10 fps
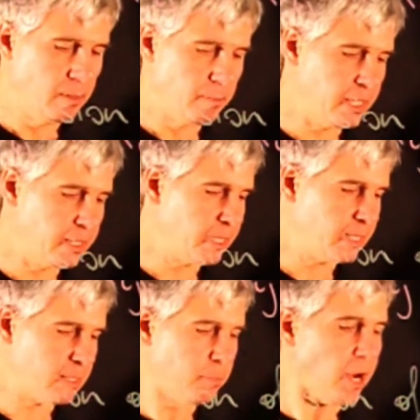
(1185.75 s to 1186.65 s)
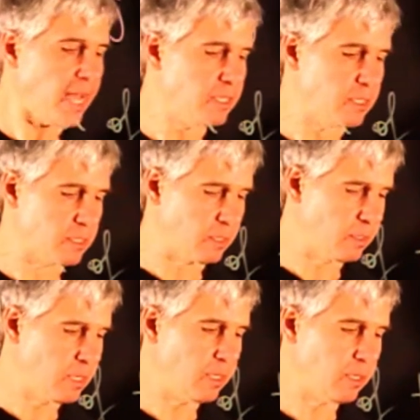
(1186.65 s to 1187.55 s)
but as a practice and
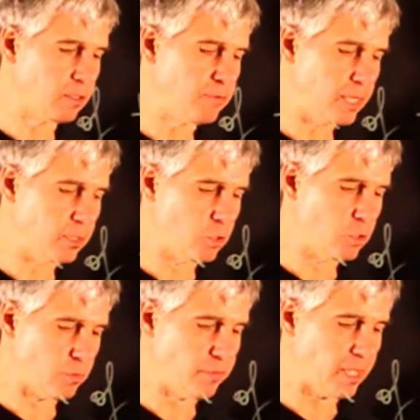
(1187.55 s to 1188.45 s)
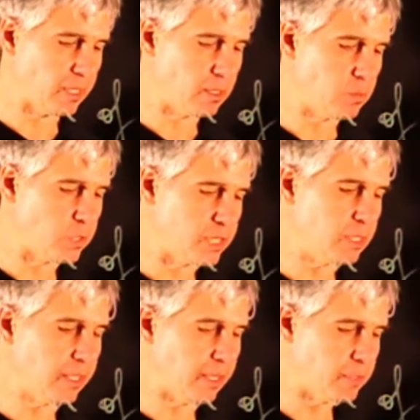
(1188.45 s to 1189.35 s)
taking advantage of the fact that we
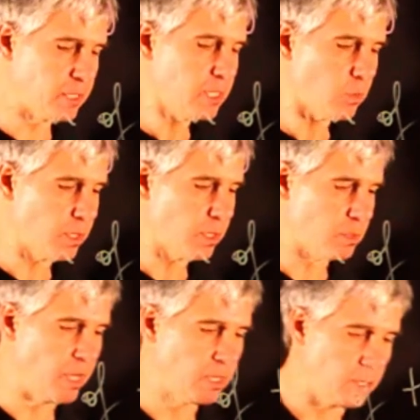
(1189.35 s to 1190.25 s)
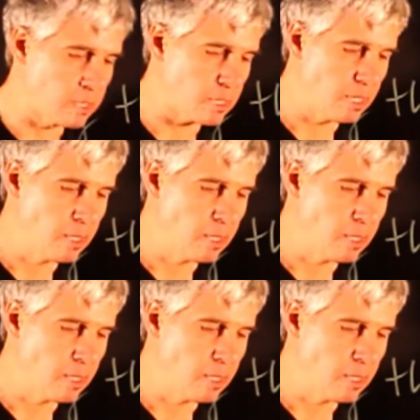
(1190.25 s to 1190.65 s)
still have a 0 in this matrix,